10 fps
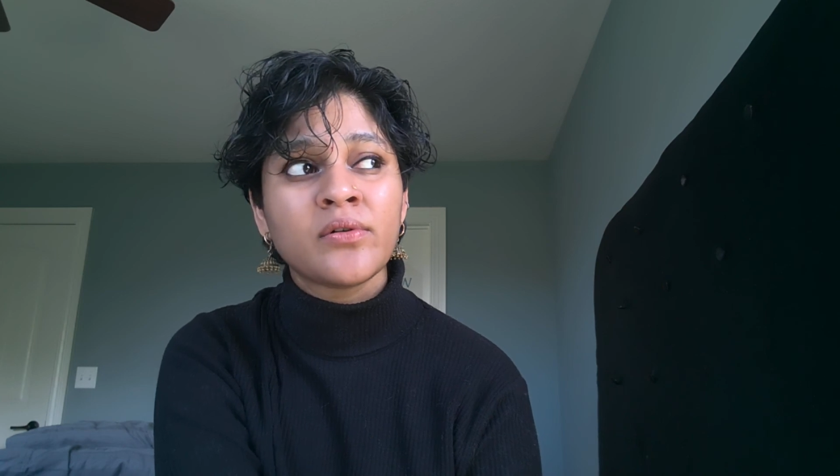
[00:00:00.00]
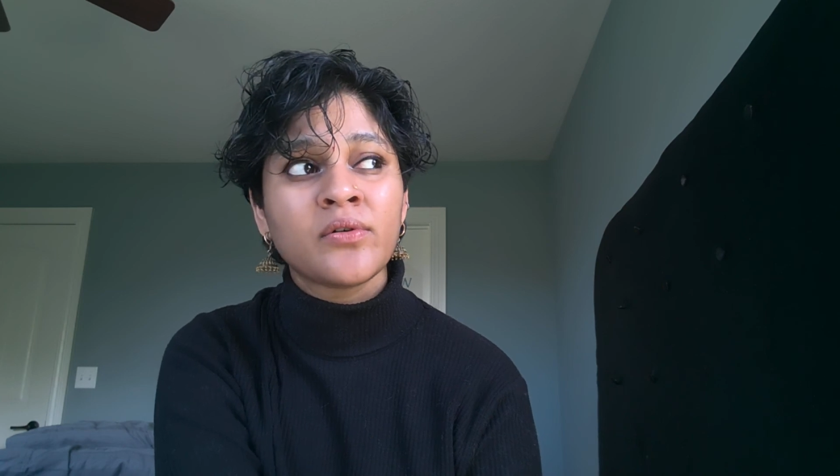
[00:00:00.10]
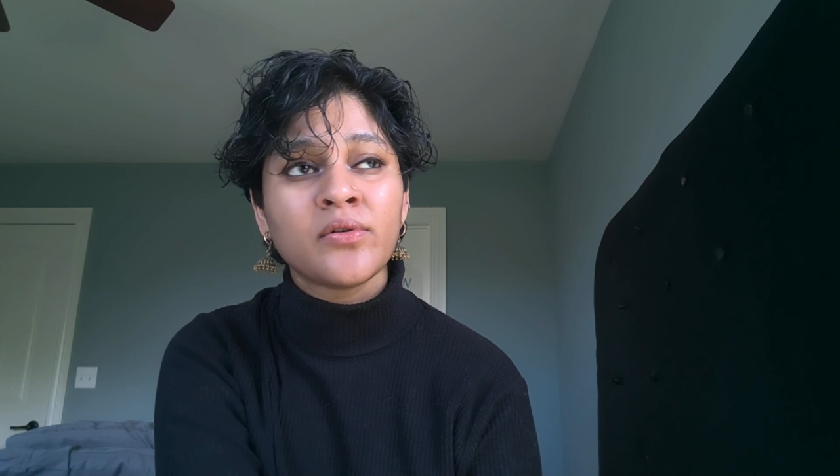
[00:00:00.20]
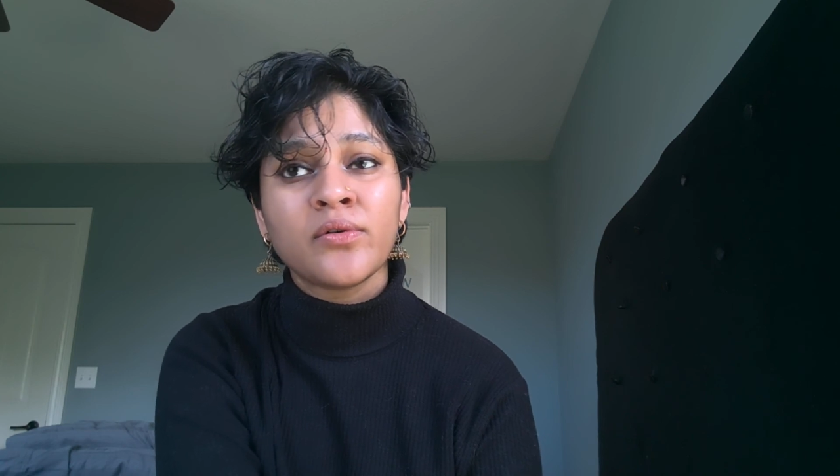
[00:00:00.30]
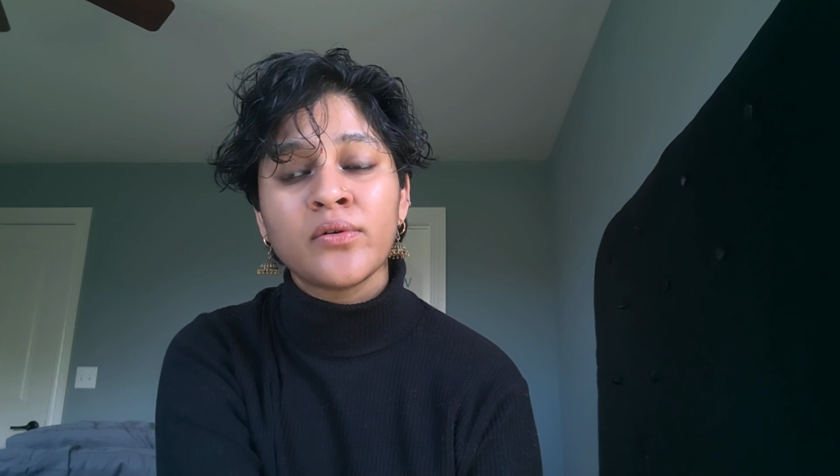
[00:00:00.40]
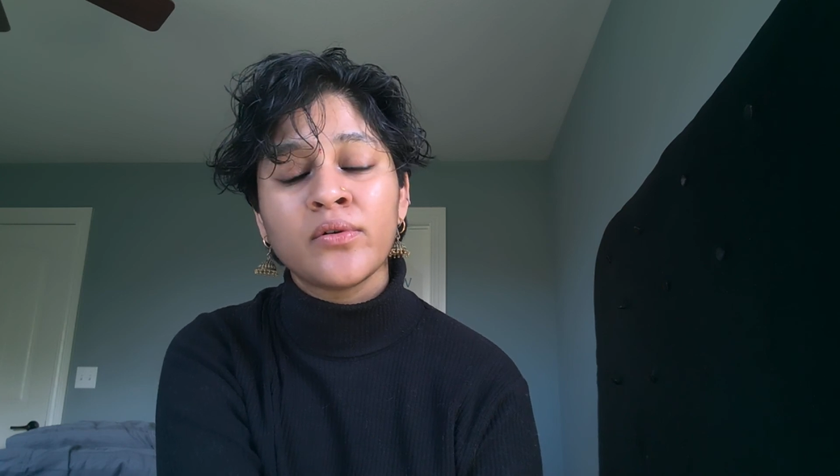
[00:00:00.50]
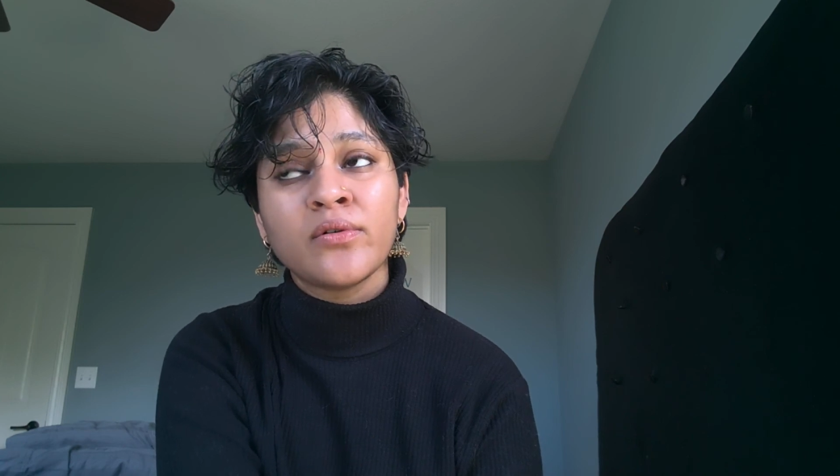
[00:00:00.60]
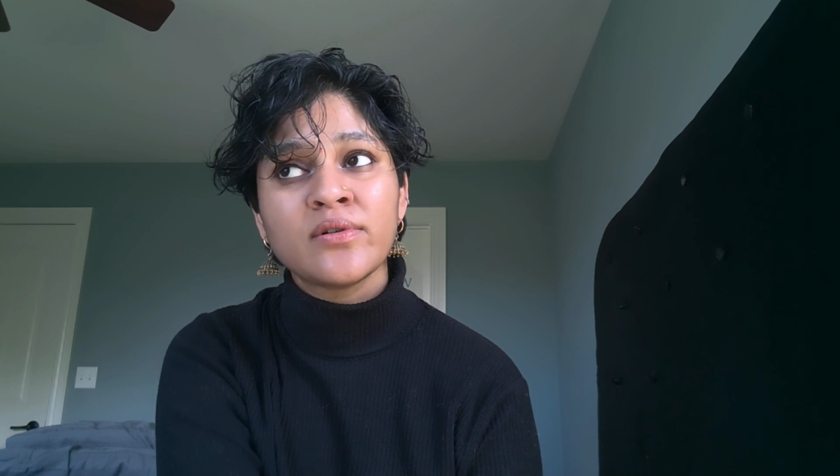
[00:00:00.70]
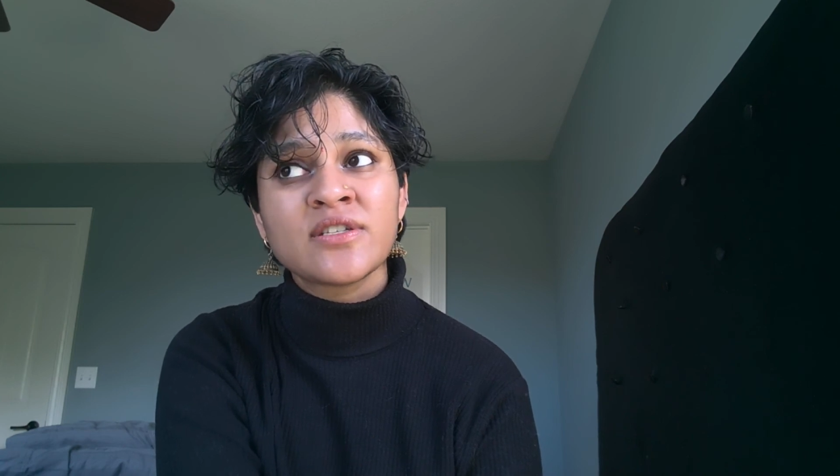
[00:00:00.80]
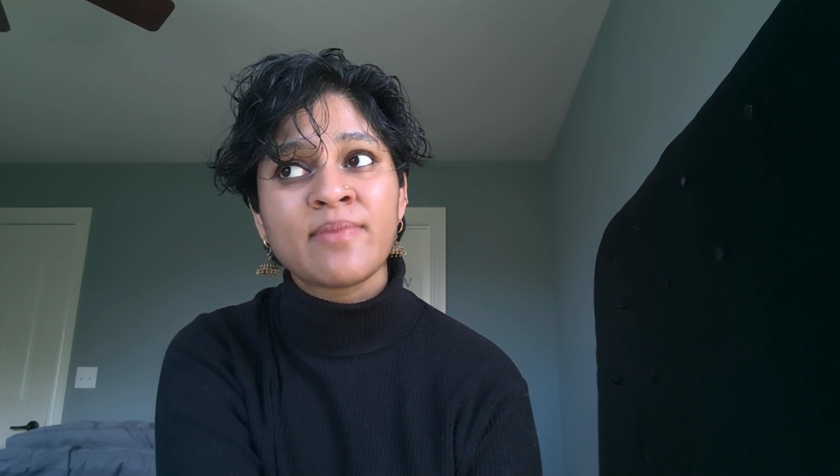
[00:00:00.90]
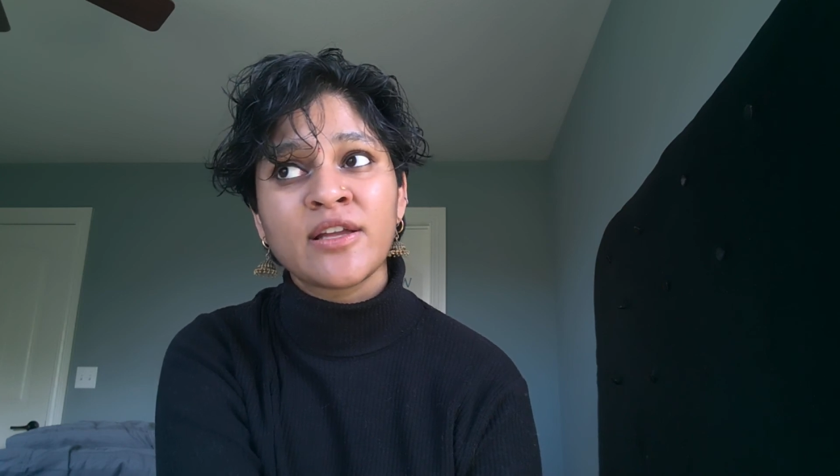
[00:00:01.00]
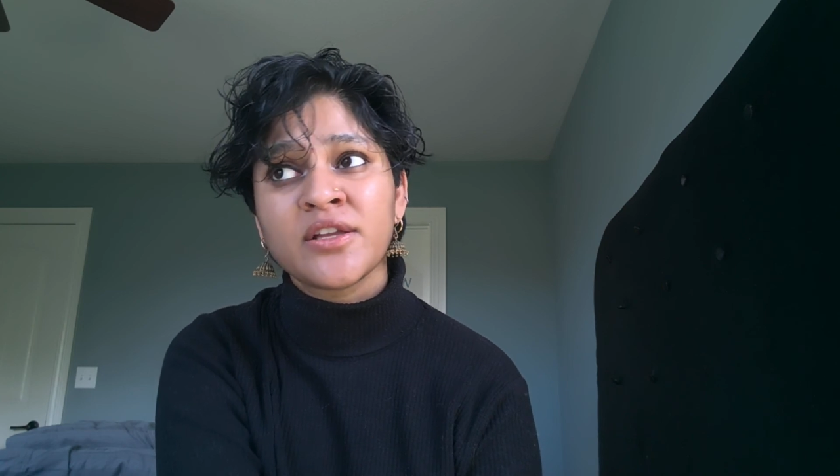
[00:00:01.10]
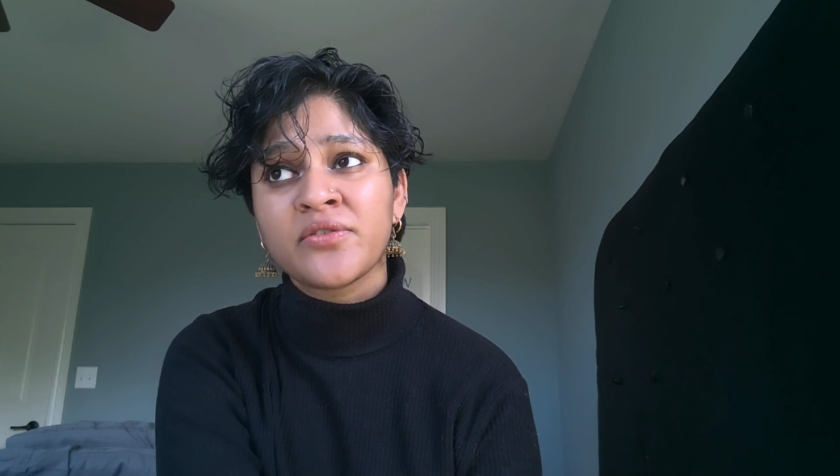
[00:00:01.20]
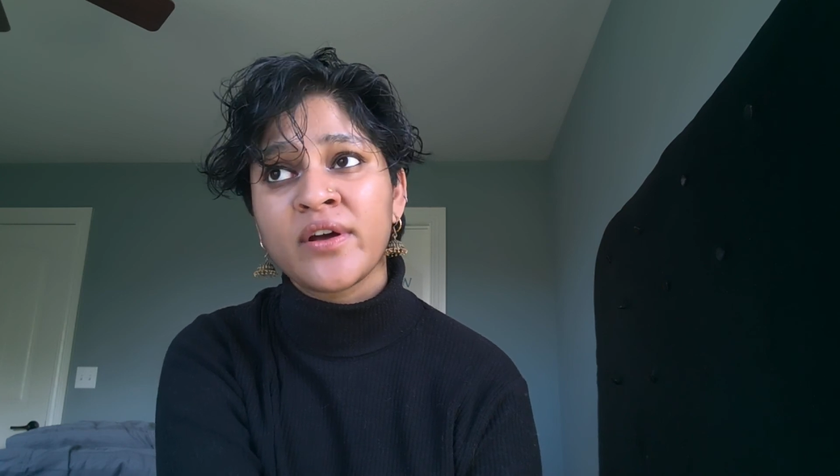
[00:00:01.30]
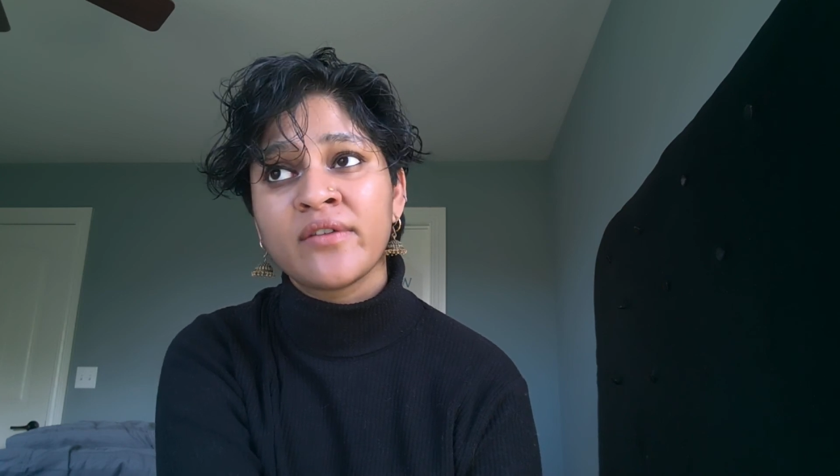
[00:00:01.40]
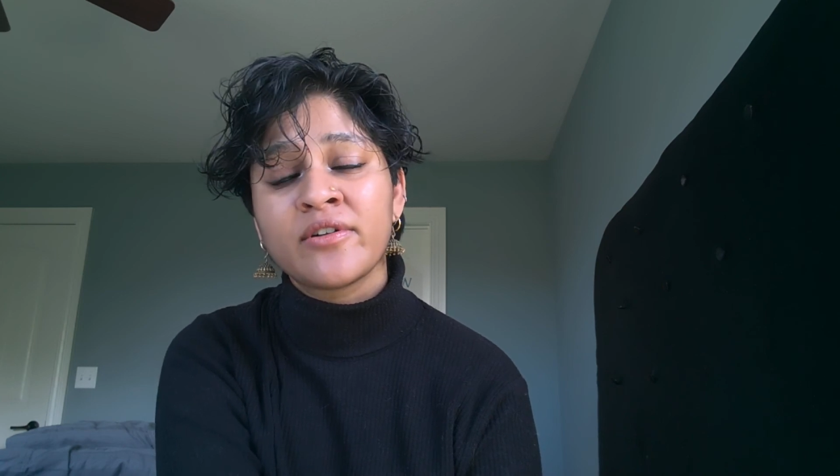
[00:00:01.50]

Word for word: who, despite the threat of